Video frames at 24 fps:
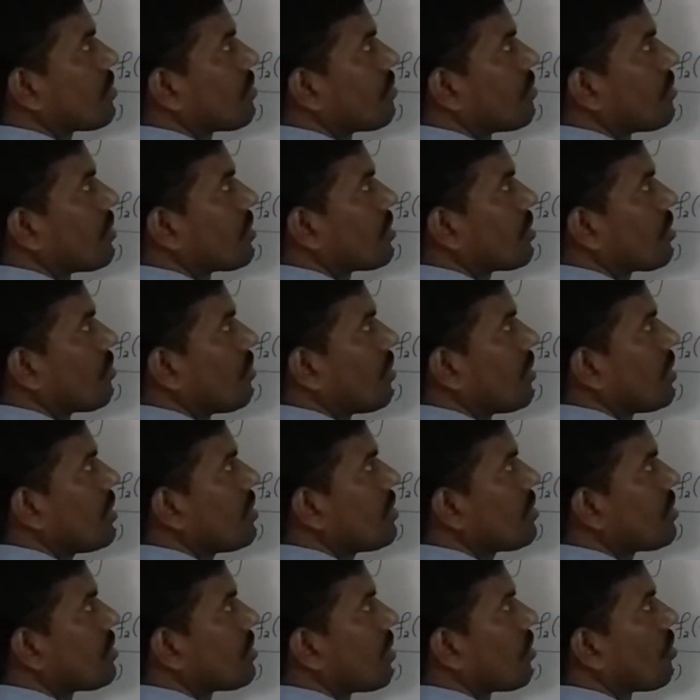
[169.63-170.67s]
First one
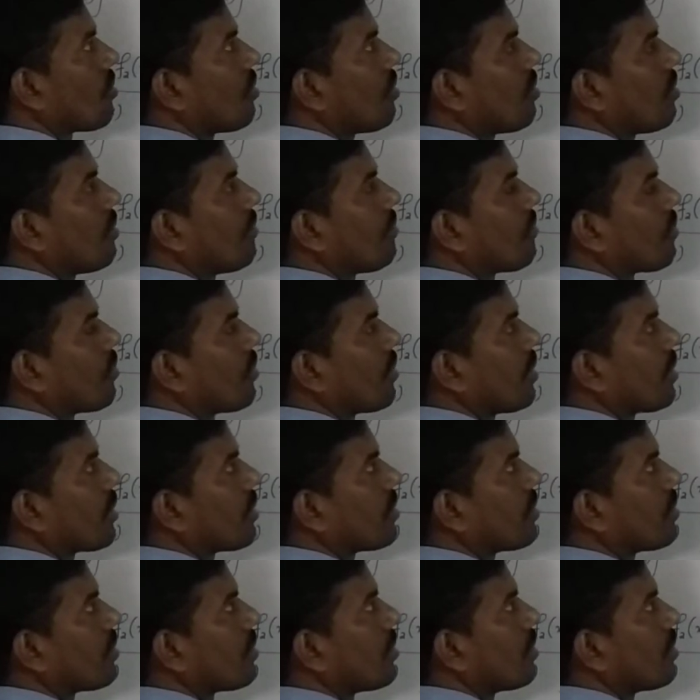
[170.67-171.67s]
is law of product,